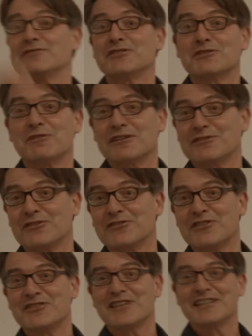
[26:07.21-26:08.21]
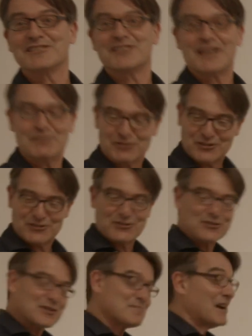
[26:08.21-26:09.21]
covered quite a lot of the things that I was going to
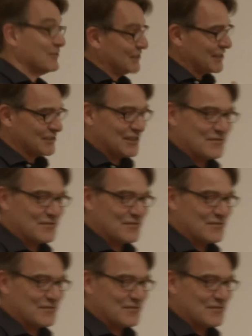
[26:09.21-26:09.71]
talk about. Thanks,